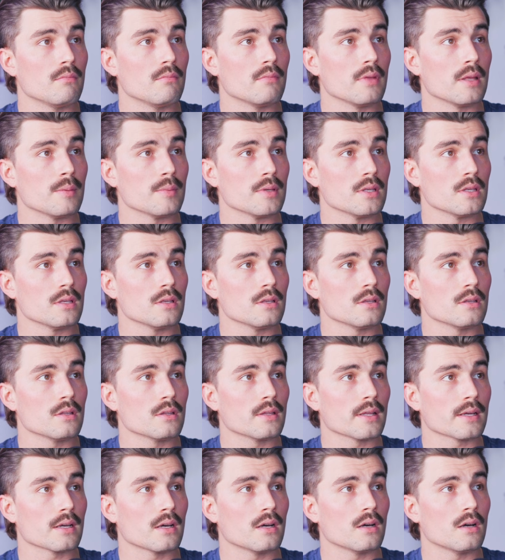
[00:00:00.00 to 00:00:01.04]
maybe
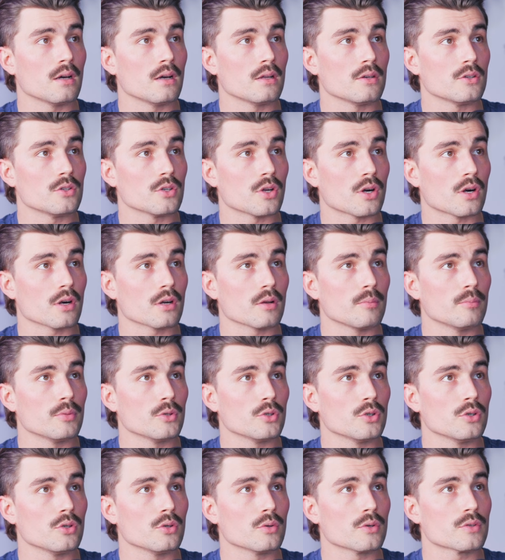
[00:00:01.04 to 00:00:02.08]
like a dark
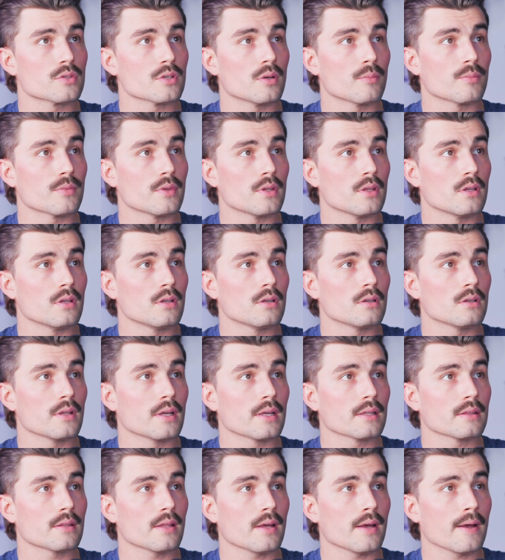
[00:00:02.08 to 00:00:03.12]
blue or something
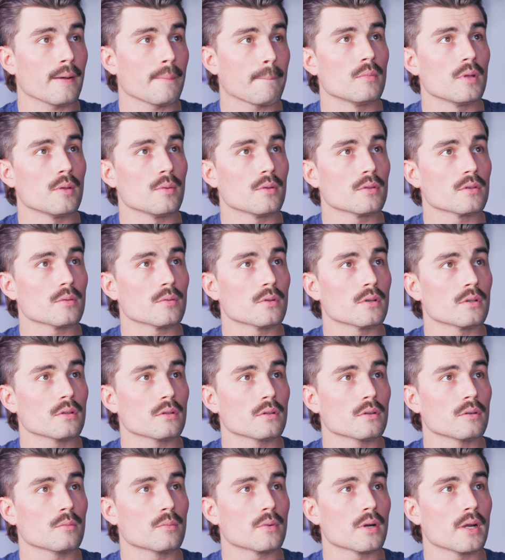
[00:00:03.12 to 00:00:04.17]
like that. Maybe something a
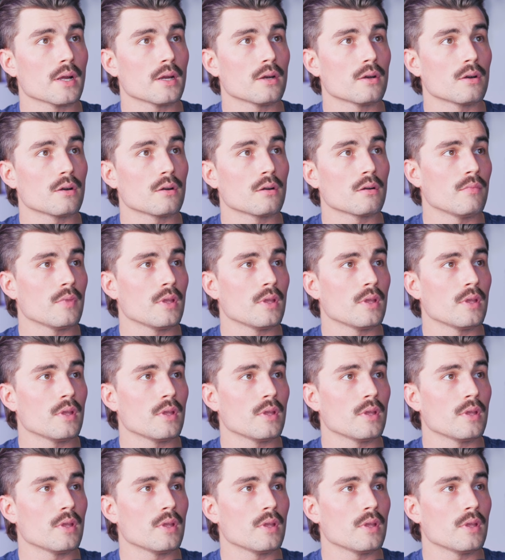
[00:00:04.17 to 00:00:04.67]
little brighter.